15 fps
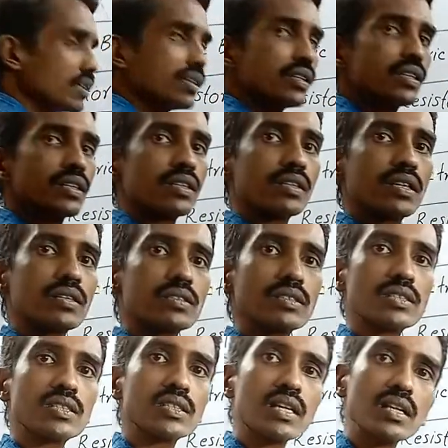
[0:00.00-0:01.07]
the
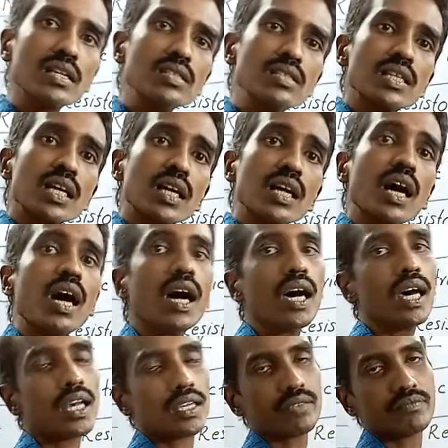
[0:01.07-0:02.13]
resistor is
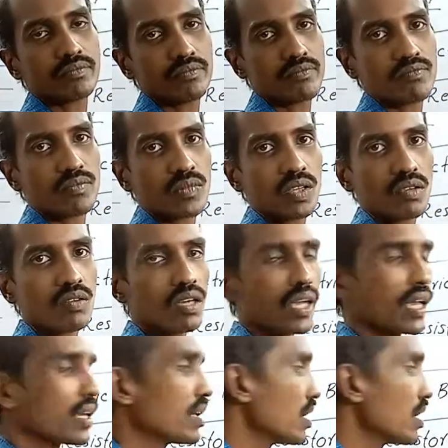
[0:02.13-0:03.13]
high. Okay,